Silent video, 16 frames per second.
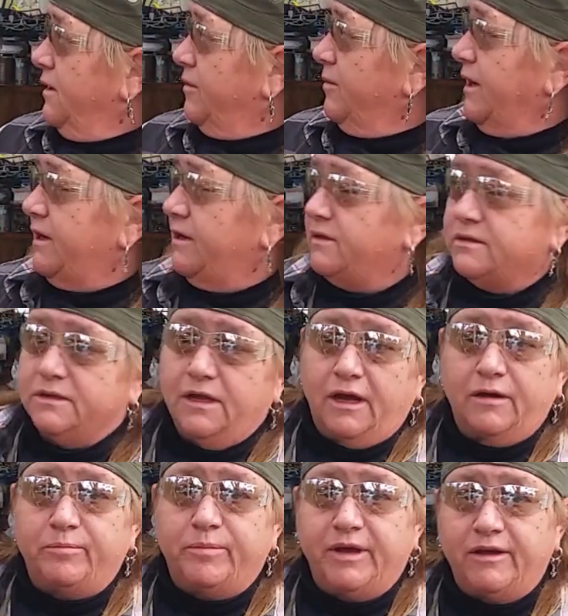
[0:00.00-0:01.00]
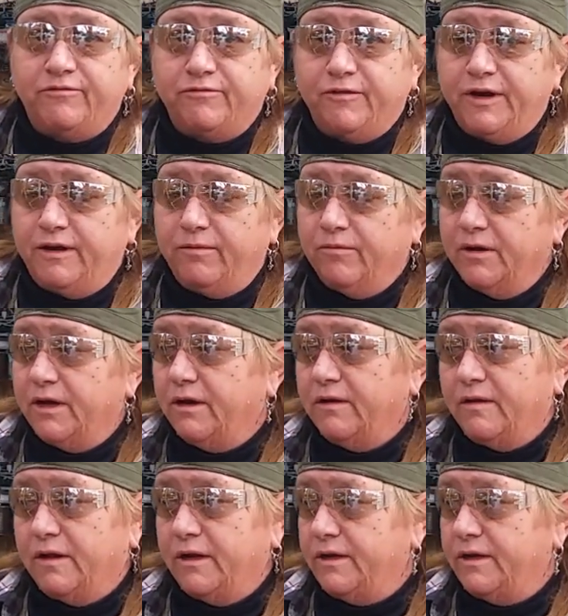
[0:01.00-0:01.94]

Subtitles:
I use a lot of bed frame rail.